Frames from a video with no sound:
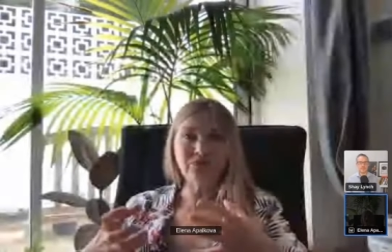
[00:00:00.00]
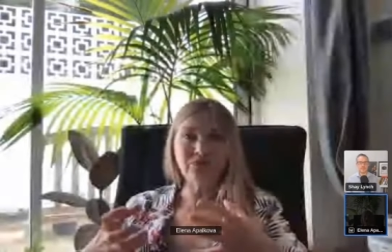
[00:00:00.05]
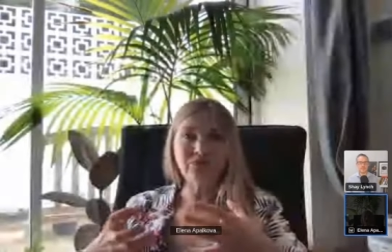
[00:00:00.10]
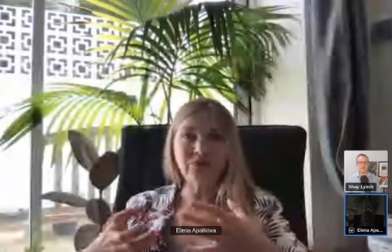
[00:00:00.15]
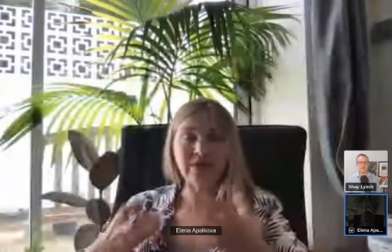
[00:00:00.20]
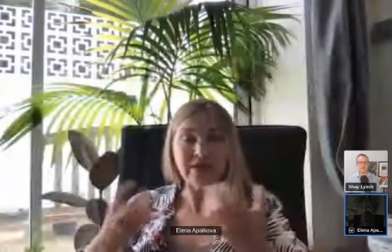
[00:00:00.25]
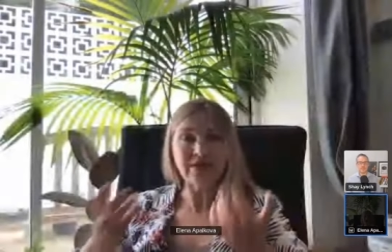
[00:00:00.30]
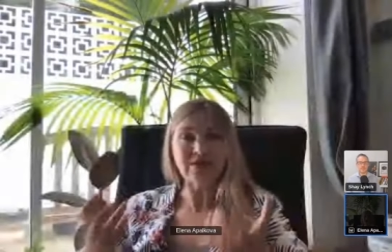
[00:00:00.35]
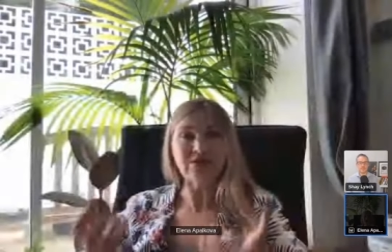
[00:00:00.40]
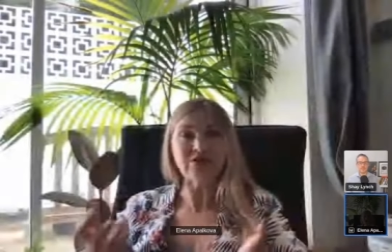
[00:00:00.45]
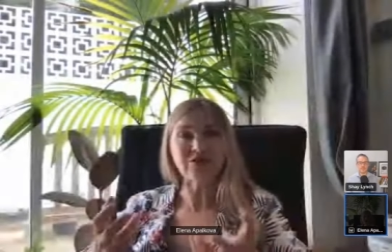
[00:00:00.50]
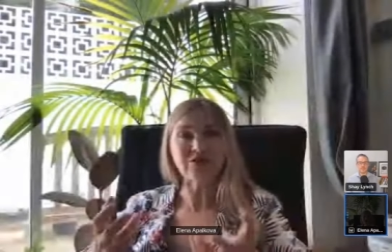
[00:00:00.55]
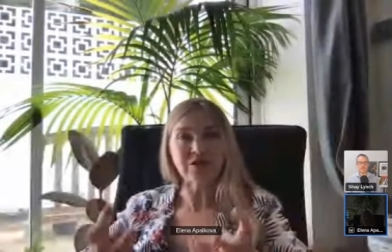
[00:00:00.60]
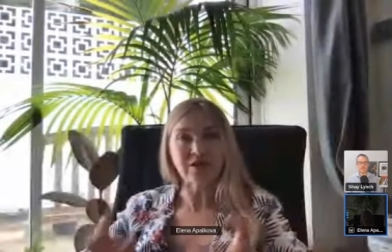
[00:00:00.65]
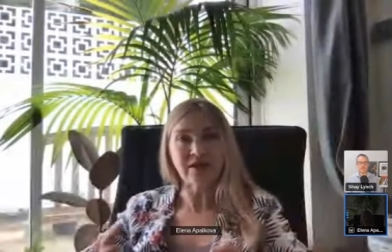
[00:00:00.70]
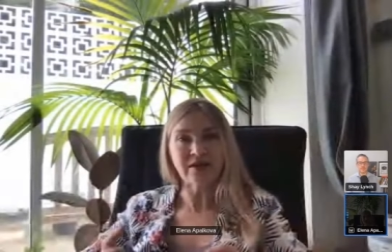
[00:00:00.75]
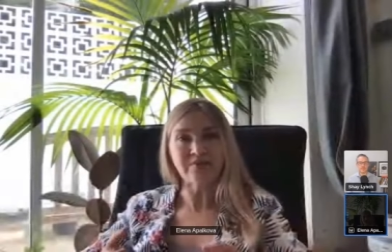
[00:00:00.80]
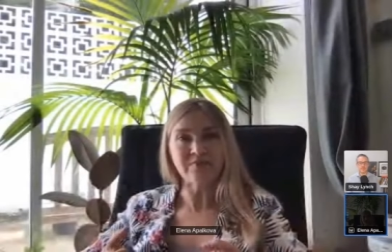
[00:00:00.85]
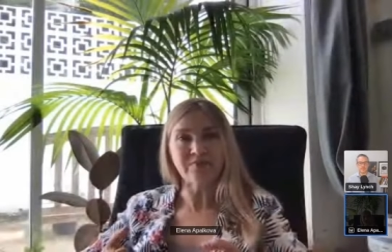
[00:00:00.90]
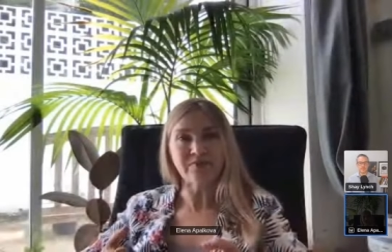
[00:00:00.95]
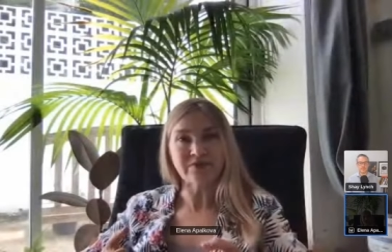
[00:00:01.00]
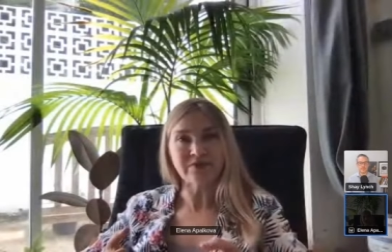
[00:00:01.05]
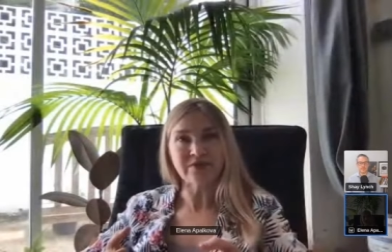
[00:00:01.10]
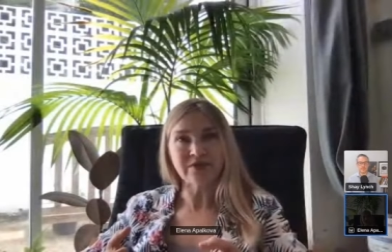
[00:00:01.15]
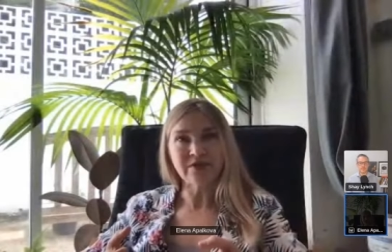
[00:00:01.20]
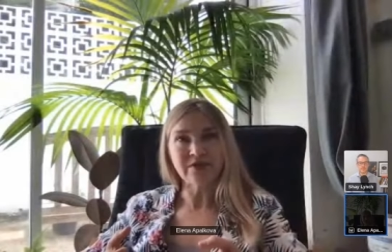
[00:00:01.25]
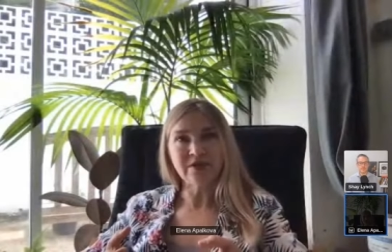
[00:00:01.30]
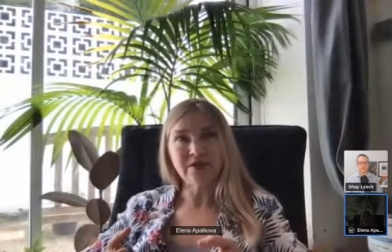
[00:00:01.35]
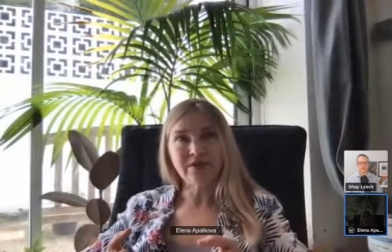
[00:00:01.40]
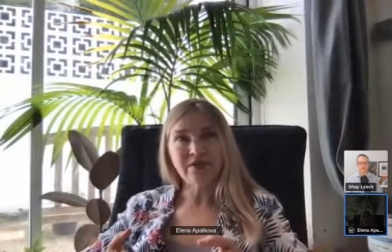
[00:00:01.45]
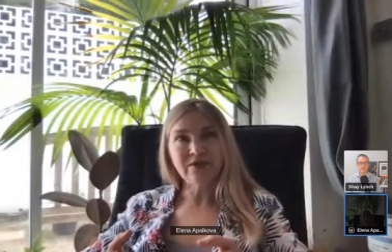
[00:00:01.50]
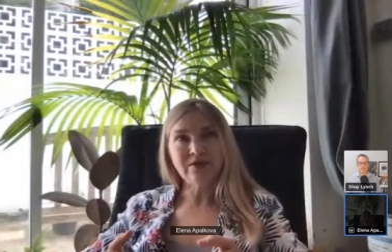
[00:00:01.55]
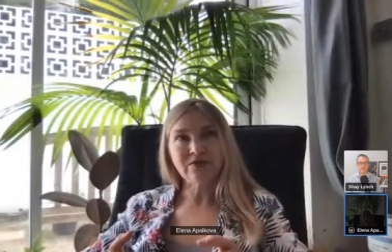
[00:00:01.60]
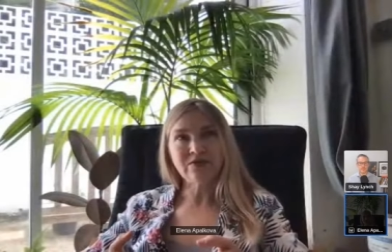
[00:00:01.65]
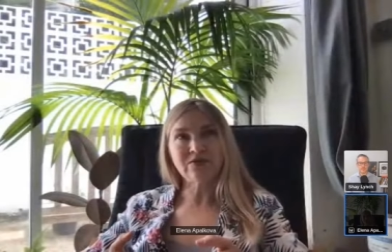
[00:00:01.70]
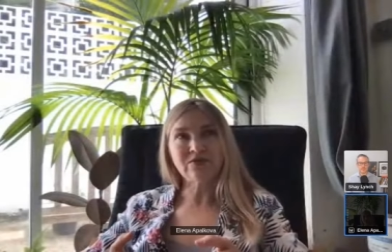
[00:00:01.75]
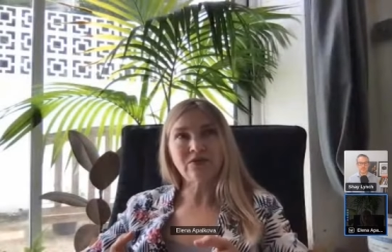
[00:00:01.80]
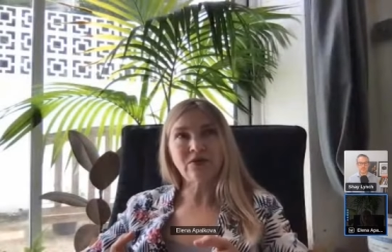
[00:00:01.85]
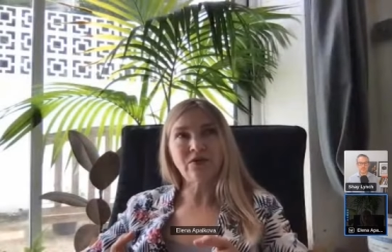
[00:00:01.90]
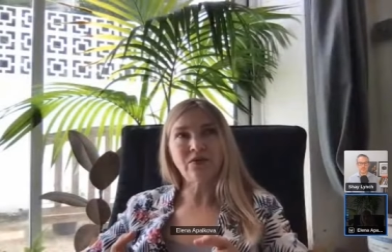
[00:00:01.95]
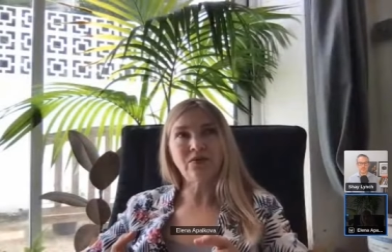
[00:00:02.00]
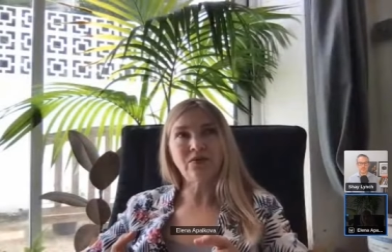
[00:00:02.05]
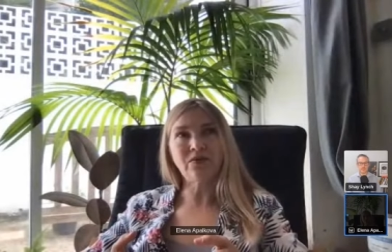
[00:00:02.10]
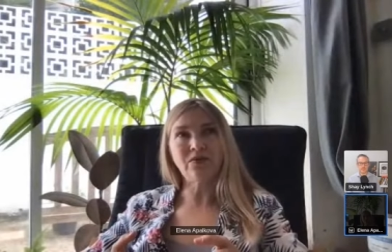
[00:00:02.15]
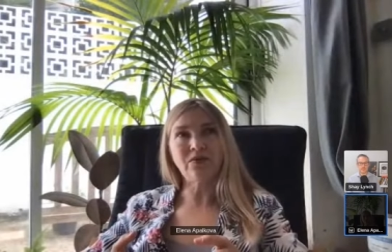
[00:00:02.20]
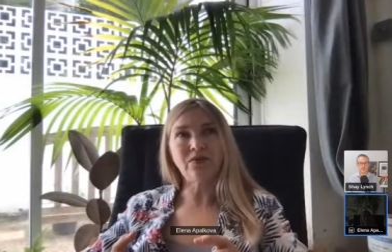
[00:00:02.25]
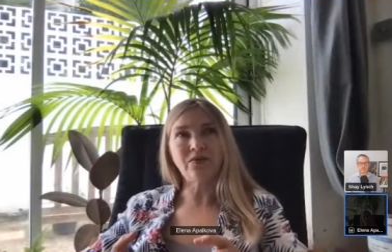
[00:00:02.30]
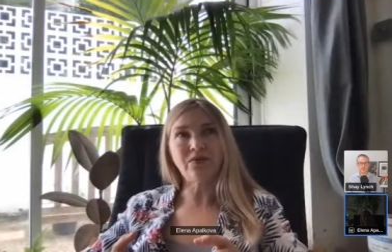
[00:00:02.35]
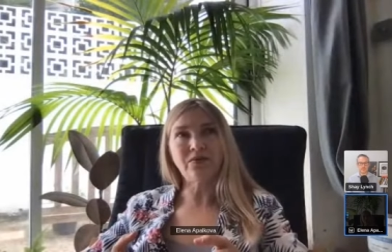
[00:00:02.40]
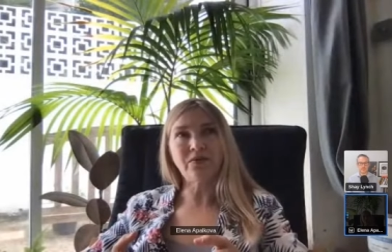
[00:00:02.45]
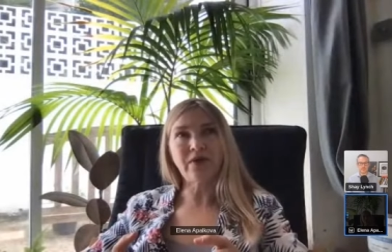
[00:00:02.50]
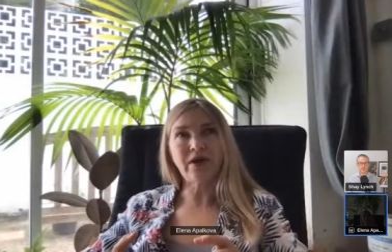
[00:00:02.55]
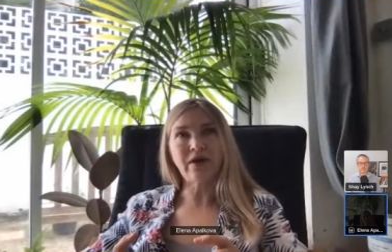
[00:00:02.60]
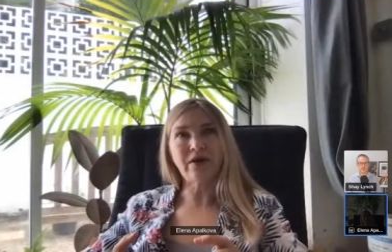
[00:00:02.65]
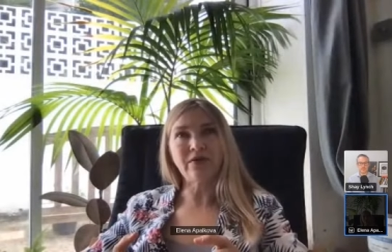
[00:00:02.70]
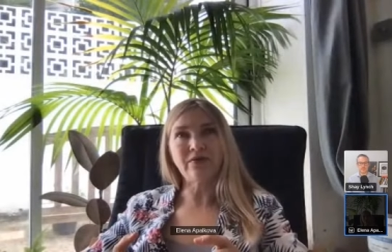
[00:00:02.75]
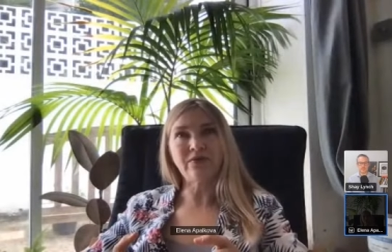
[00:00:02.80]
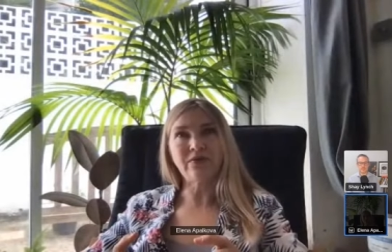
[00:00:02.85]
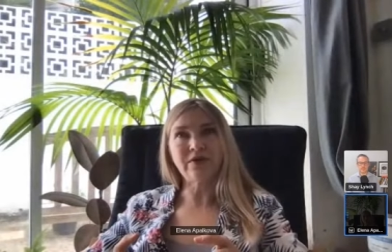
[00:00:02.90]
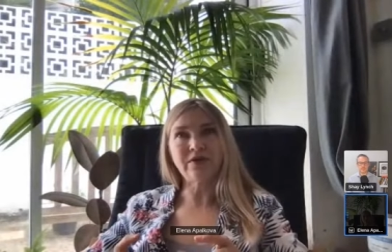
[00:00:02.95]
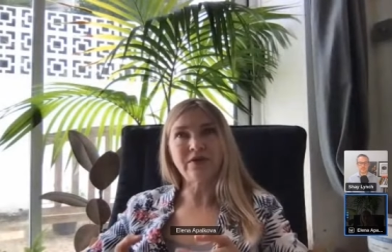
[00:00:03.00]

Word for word: get shaped. So we, it is